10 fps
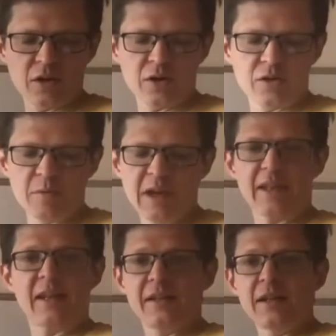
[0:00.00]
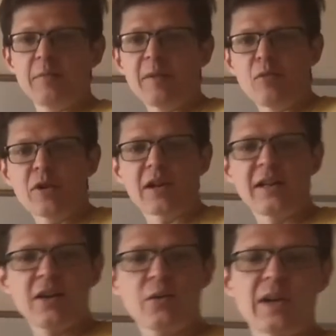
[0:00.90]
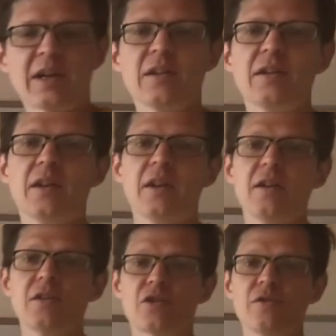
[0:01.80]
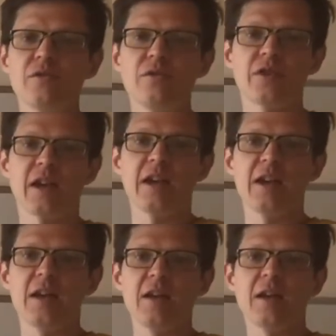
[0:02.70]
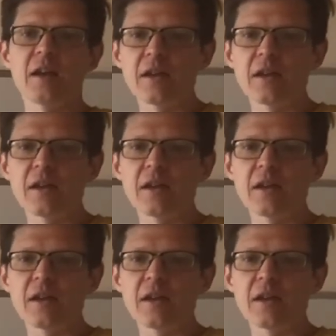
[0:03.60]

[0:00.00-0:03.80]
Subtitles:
make that a little bit more clear, we can choose the